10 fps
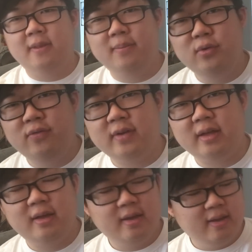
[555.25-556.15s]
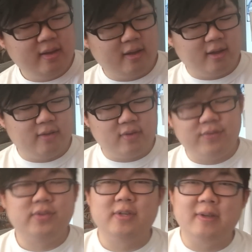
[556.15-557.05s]
the movie. Uh, if you
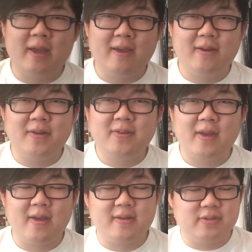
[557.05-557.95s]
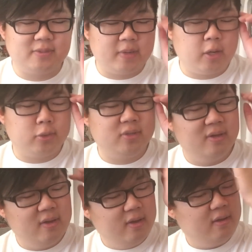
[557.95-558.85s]
haven't seen K-On, K-On is about
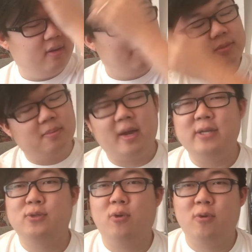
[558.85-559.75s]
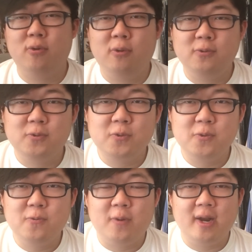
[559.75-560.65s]
um, some high school girls
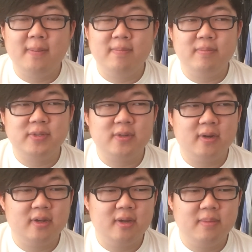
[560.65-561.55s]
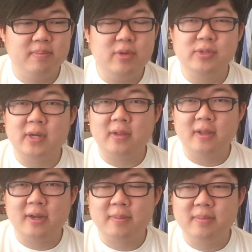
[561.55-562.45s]
who want to start a music
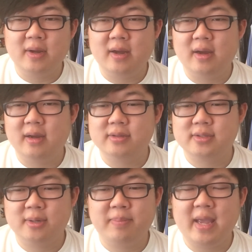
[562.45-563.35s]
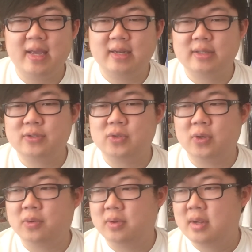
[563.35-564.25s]
club, uh, start a band, and
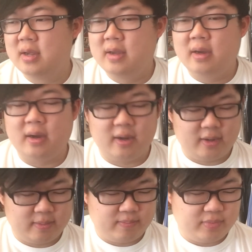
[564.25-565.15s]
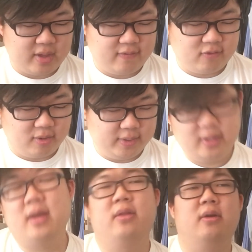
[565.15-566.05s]
so um, they form
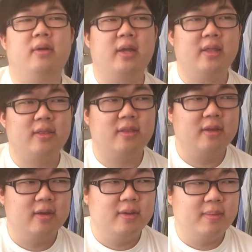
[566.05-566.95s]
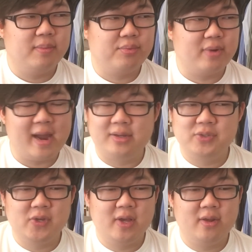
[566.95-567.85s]
together and
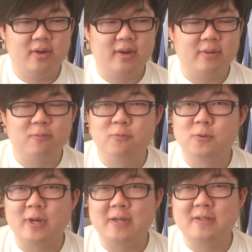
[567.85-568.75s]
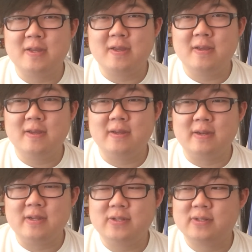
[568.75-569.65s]
practice together and drink tea
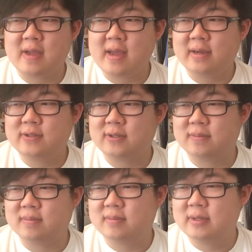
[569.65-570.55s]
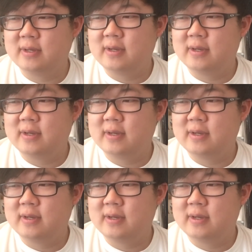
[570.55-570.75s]
and eat snacks, and